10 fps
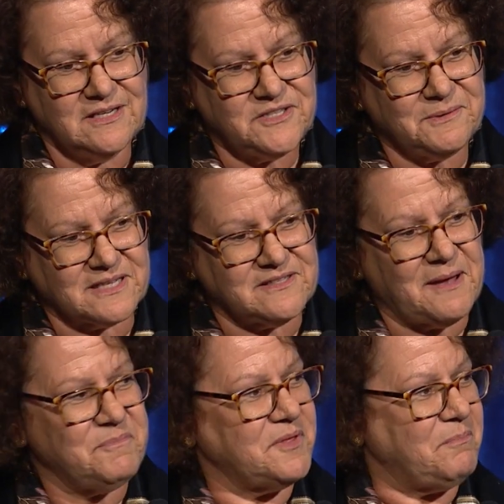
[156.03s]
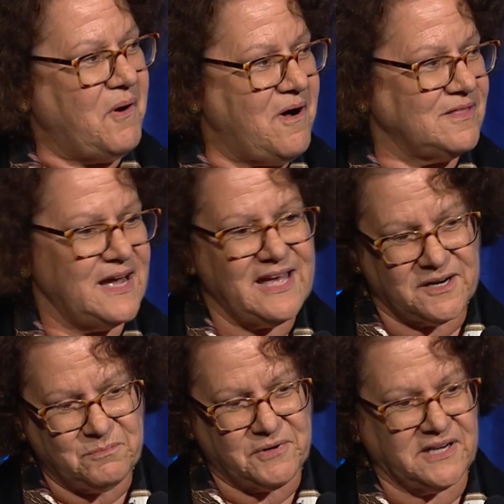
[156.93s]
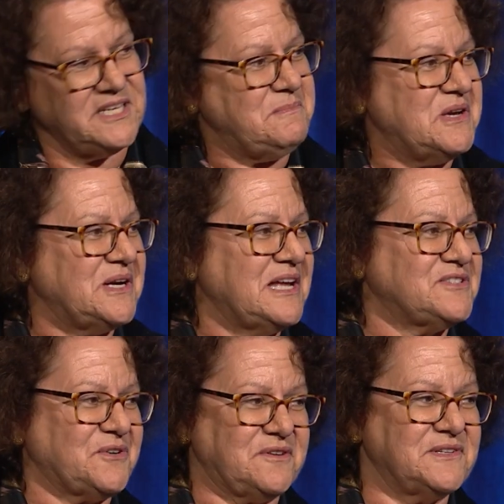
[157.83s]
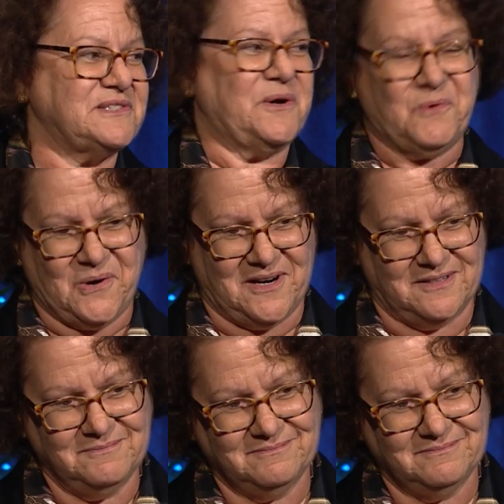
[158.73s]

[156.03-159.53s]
to accept the Paula Ettelbrick Community Service Award.